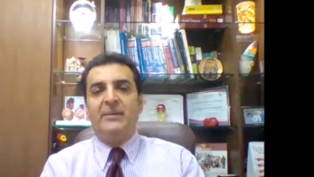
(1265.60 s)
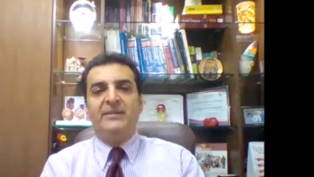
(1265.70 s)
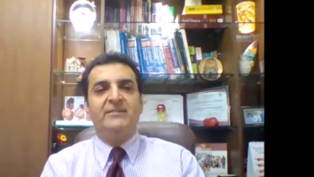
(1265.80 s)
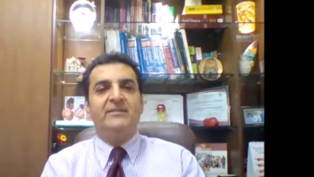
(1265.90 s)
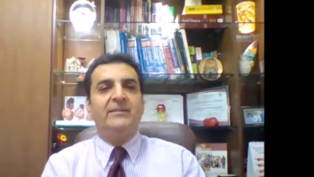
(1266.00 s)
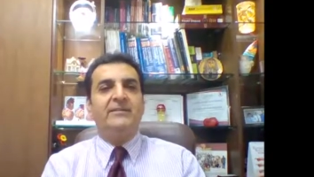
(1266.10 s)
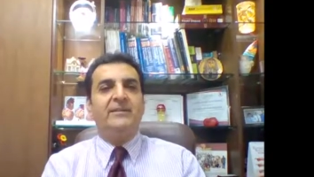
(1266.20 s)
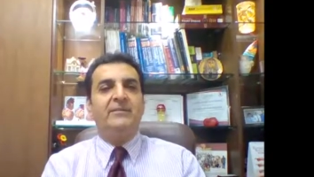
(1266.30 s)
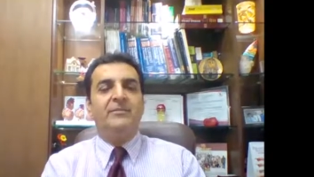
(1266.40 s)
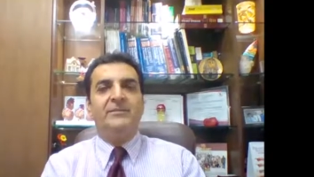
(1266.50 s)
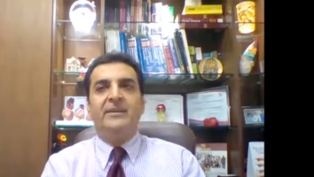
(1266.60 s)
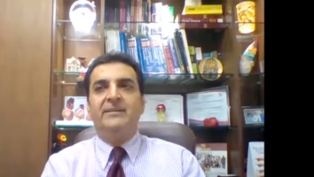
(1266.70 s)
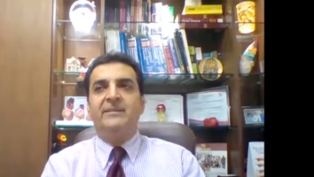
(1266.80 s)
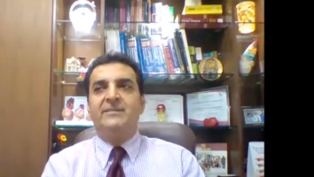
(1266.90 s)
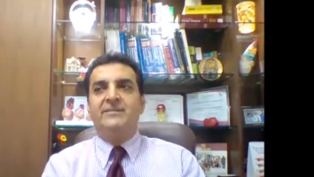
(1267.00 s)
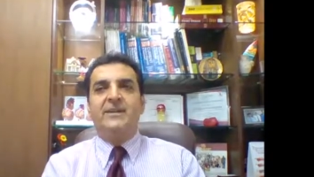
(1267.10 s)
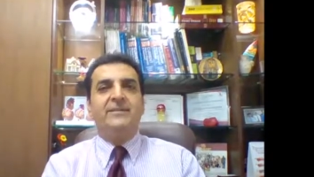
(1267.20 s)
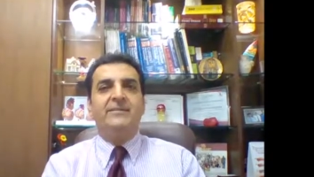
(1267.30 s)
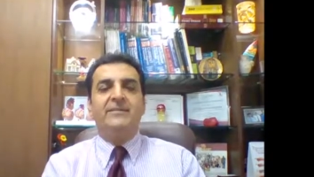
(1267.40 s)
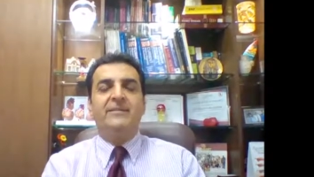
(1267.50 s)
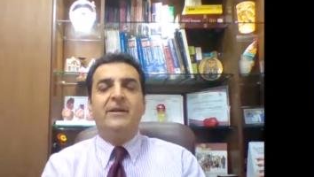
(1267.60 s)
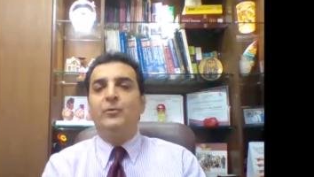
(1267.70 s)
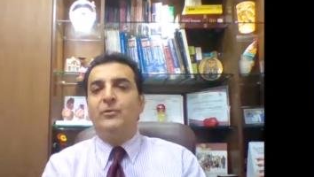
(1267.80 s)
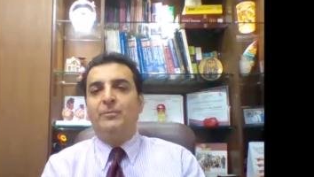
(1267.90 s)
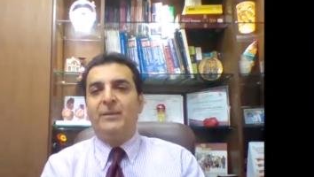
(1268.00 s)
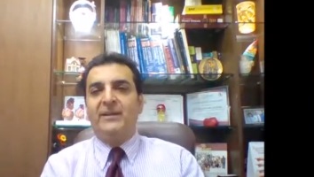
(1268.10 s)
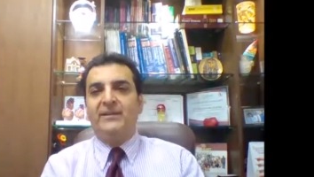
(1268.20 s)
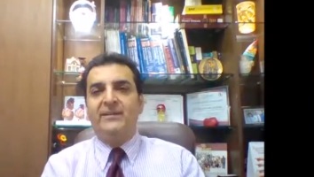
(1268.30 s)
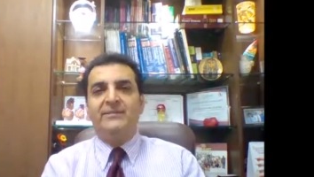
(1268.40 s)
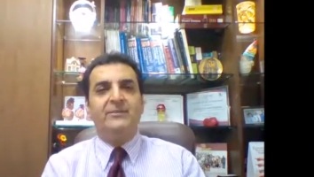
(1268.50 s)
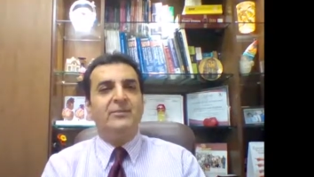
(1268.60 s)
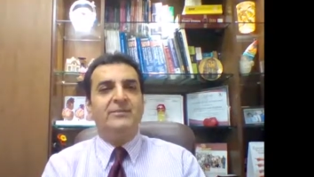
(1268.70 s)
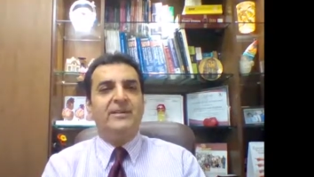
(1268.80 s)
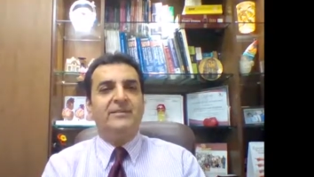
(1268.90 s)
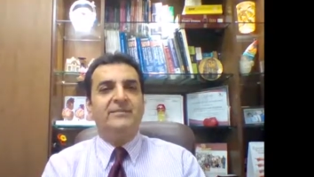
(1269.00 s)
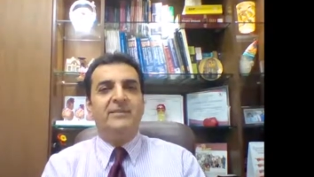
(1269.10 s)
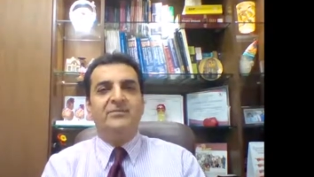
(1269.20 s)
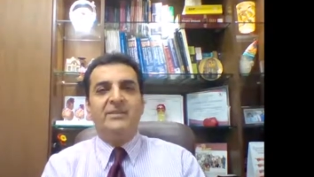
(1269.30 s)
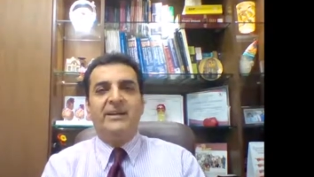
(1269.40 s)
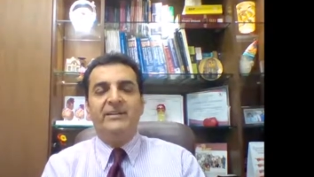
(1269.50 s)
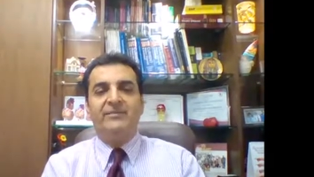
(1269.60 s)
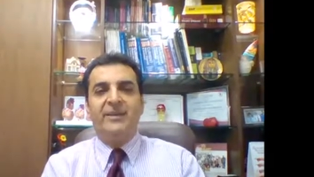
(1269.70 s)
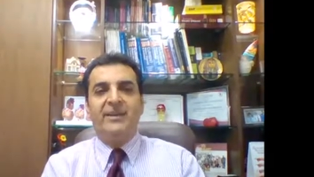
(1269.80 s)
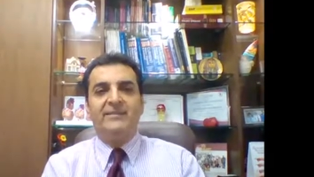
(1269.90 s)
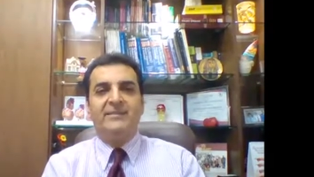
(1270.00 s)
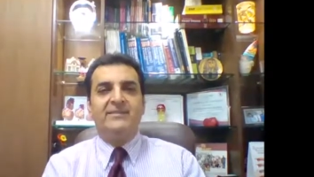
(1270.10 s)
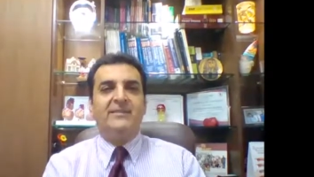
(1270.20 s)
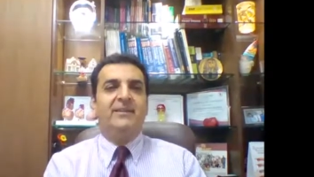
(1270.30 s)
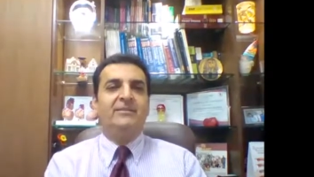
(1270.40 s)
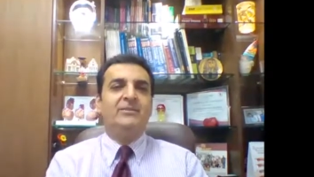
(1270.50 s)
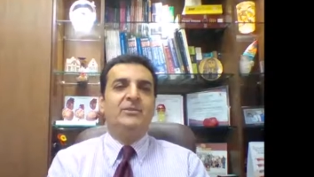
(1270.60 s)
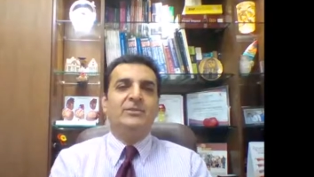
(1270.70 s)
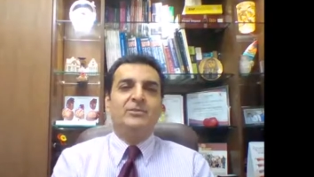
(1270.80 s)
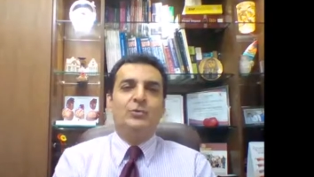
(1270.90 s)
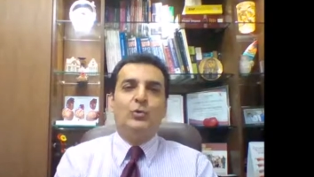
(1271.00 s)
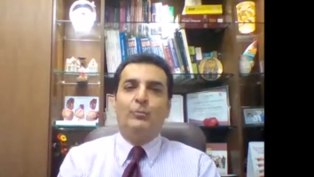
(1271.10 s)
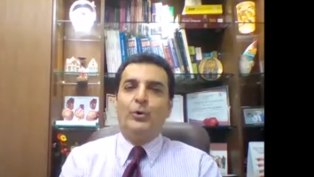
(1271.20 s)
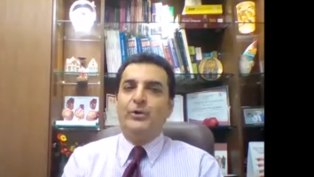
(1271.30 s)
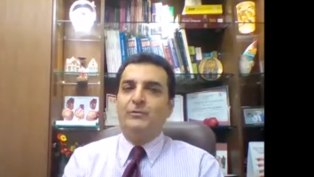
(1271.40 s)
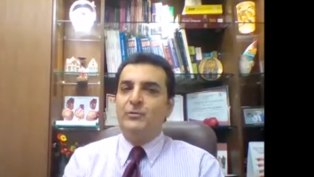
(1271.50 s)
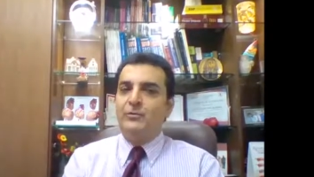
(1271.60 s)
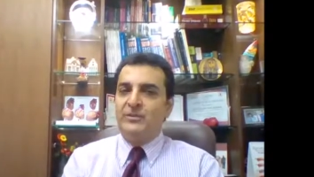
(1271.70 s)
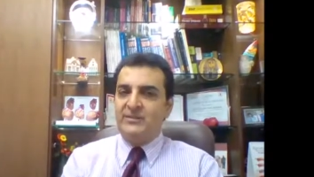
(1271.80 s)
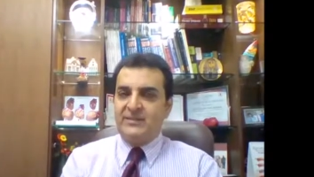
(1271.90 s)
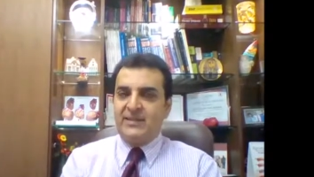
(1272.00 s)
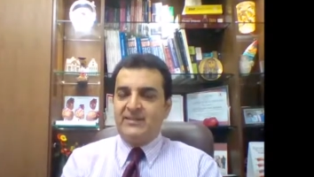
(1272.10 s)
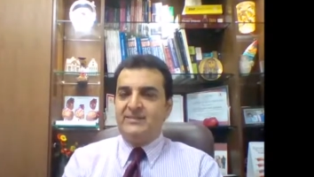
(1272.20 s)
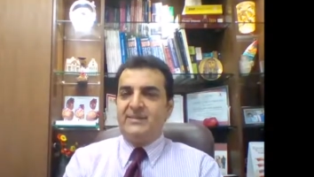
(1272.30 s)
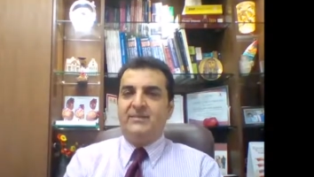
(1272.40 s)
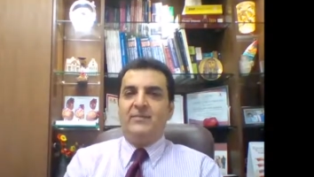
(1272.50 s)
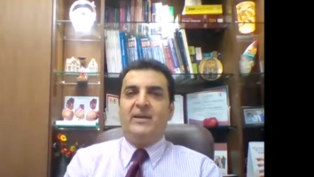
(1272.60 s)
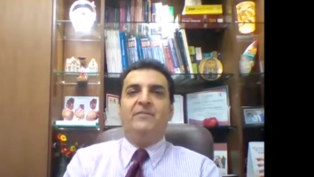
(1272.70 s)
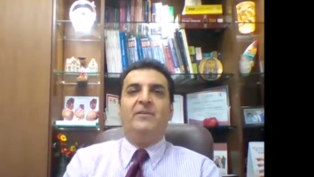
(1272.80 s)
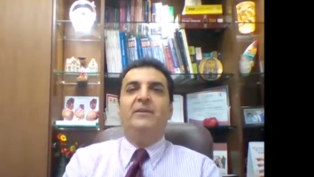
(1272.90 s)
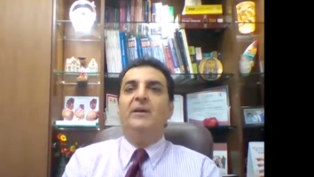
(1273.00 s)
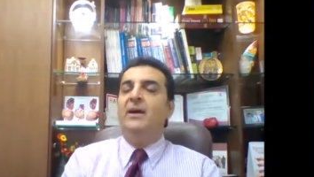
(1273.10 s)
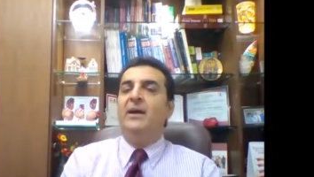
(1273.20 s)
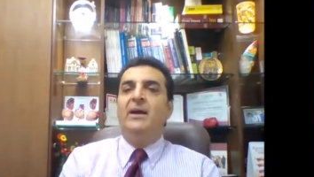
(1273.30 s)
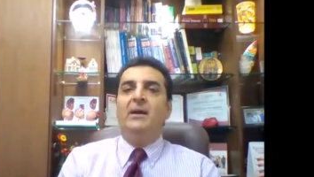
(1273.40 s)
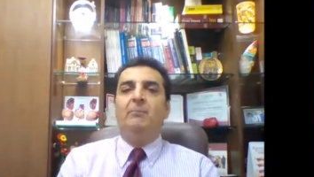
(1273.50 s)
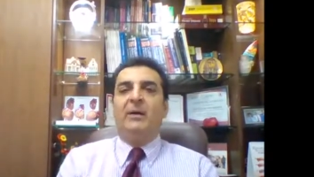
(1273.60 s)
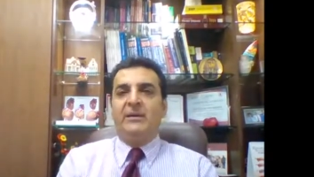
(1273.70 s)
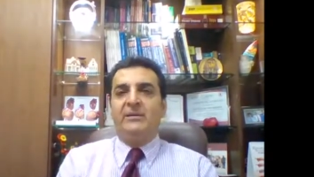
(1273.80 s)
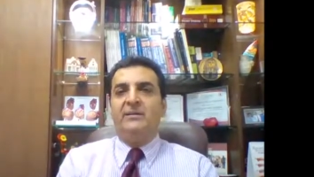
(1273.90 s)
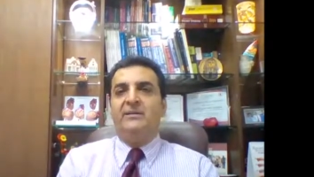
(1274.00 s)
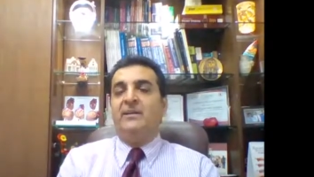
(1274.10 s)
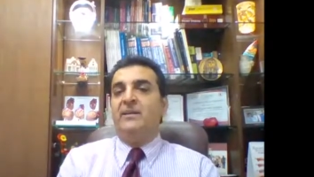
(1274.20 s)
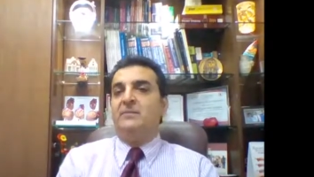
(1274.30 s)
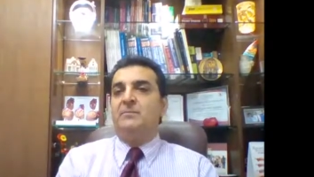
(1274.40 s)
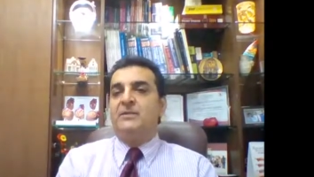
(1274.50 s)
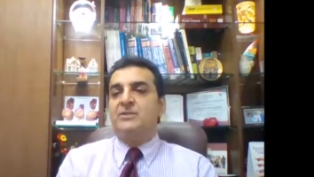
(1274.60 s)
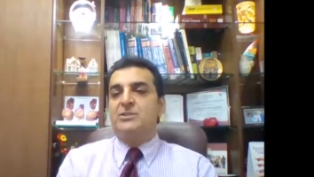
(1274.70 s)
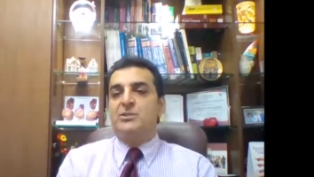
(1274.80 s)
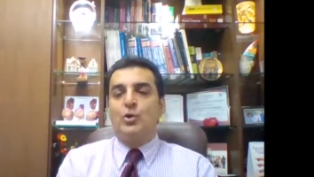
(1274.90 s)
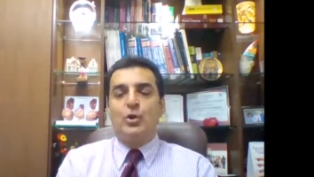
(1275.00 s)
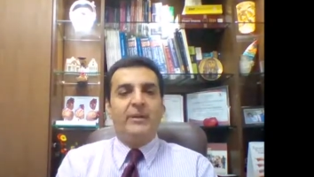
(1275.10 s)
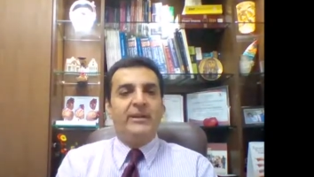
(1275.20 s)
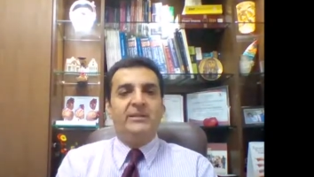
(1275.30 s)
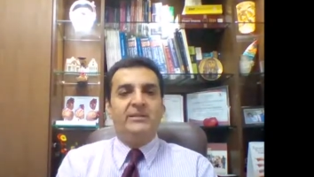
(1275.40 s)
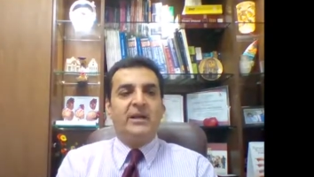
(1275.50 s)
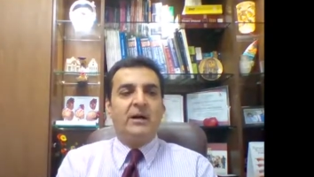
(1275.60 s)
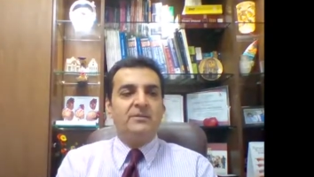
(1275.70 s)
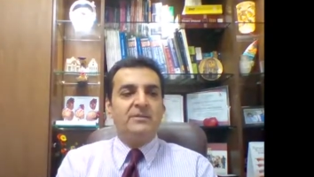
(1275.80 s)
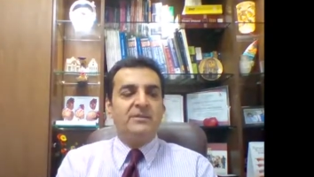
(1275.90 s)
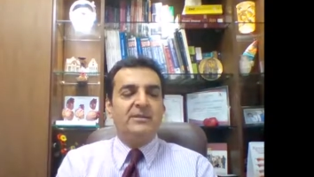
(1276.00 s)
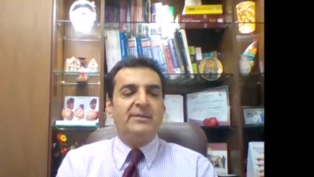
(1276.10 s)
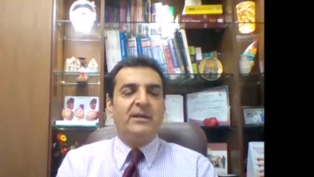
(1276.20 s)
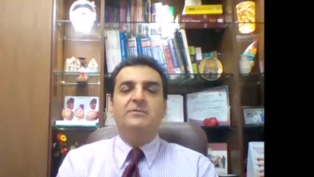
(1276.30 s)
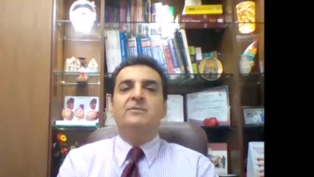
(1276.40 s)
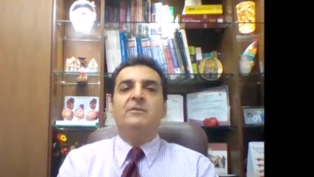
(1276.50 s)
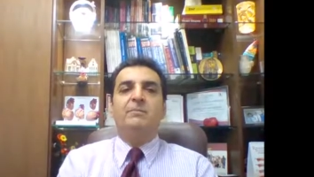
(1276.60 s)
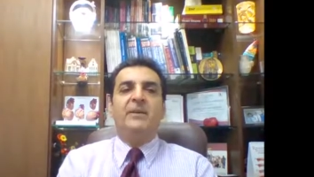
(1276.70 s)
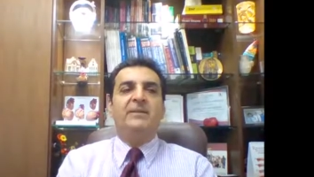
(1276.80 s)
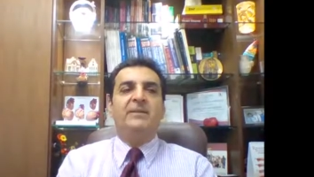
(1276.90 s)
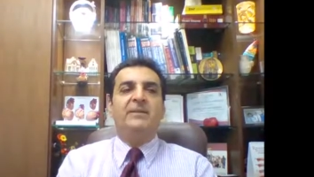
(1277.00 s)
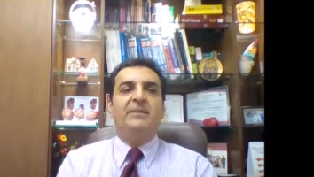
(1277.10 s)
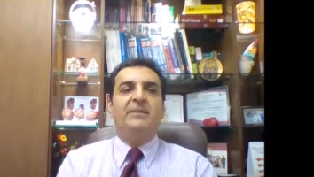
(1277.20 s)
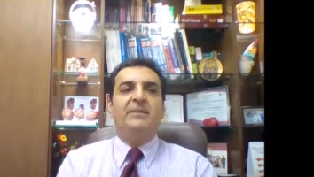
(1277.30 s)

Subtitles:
messages and everything that statins is out of practice. You know, statins have side effects, and there's no point of using statins ever. But there has been so many thousands and thousands of patients.